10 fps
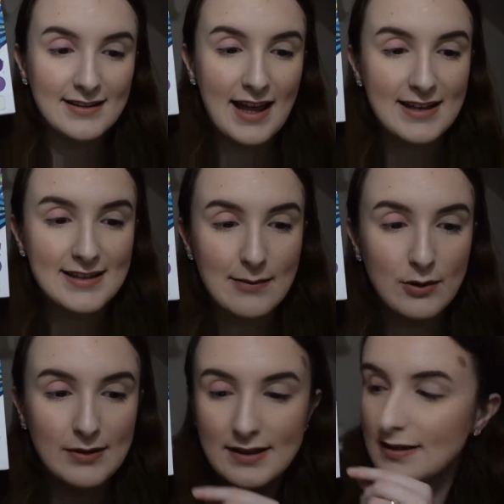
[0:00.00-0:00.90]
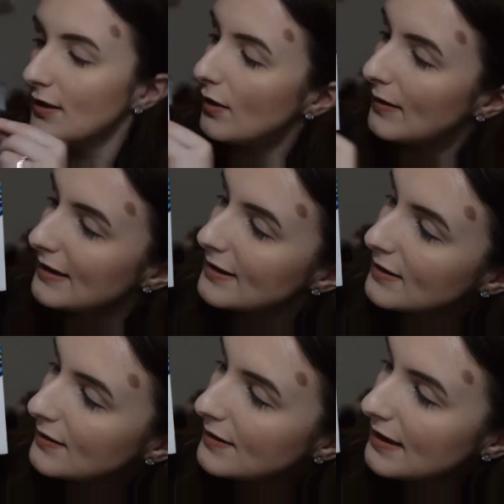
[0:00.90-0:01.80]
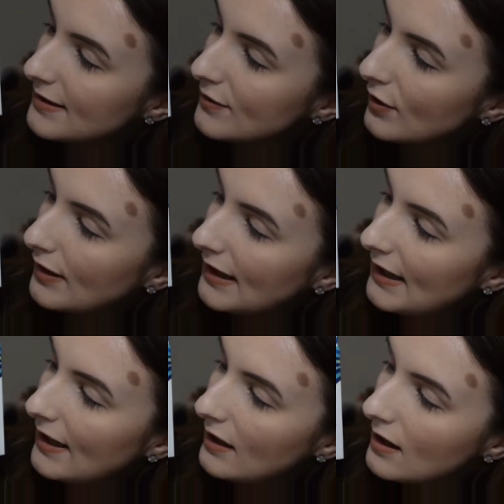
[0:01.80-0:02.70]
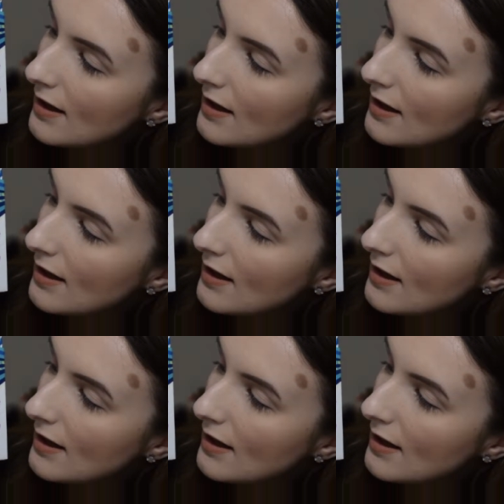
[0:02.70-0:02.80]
Next I'm going to go into this colour here.